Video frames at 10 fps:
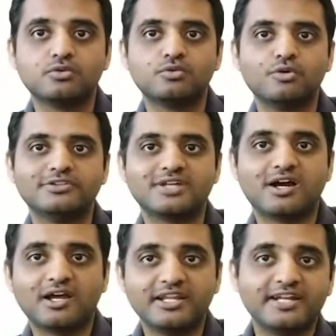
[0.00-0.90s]
who is
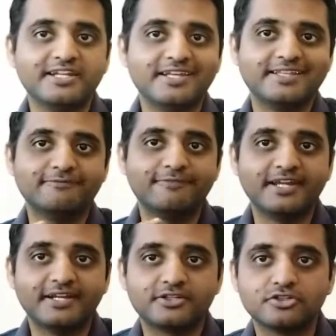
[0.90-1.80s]
already in
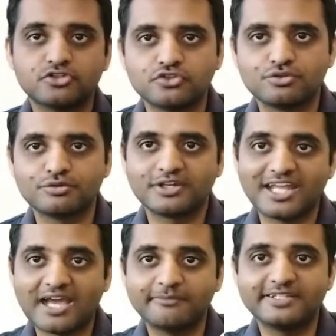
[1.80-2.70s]
wait to
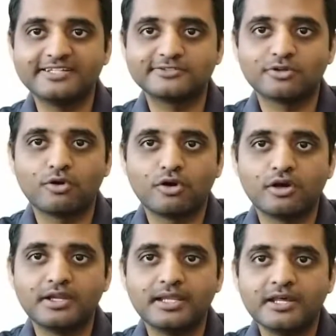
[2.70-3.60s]
grab this whole